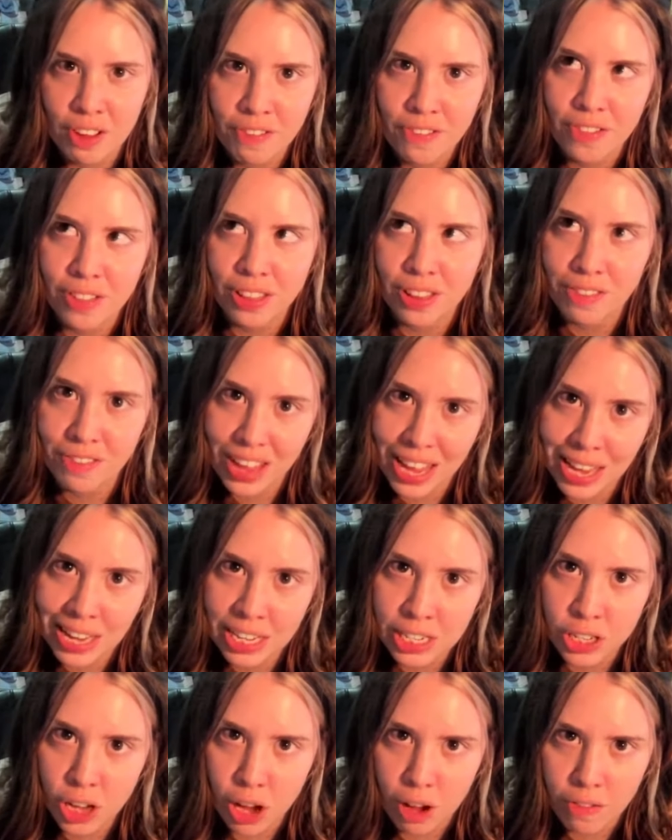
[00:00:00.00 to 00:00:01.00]
Levine
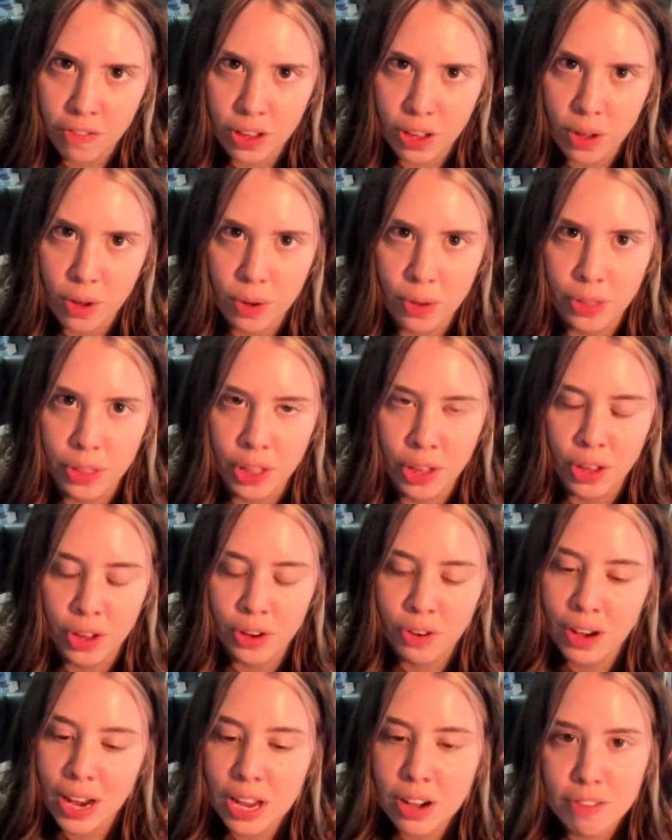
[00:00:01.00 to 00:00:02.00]
is often called the
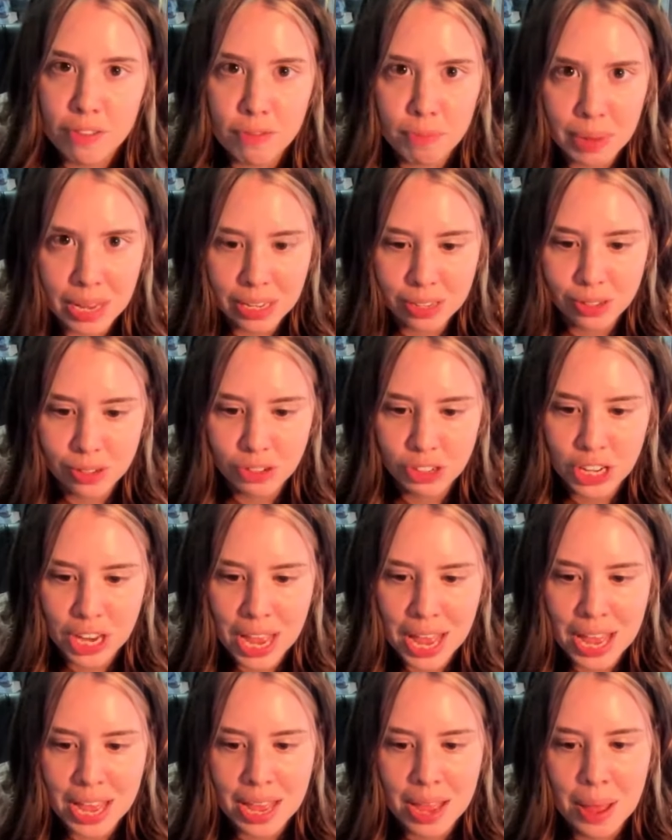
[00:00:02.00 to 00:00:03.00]
creator of Pixel
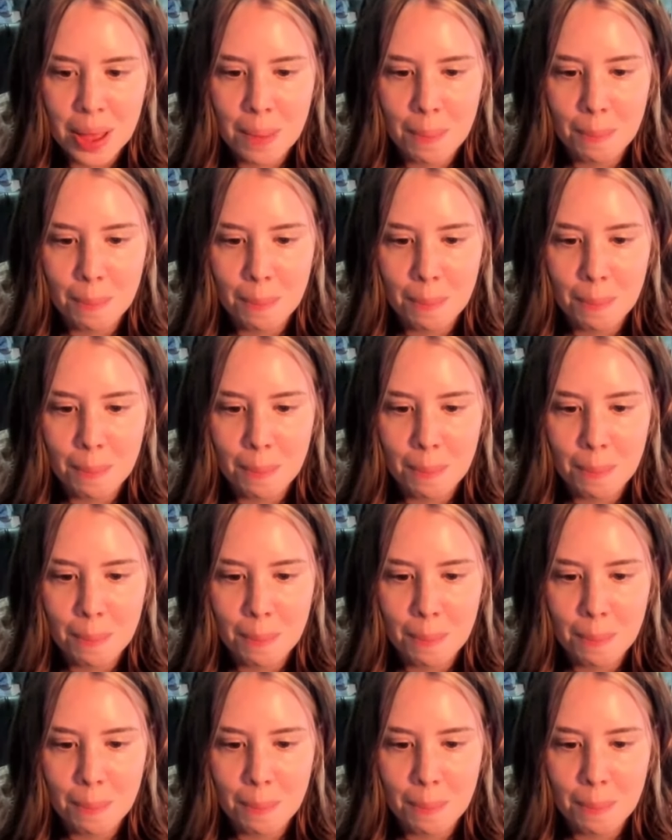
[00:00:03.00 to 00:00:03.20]
Chix,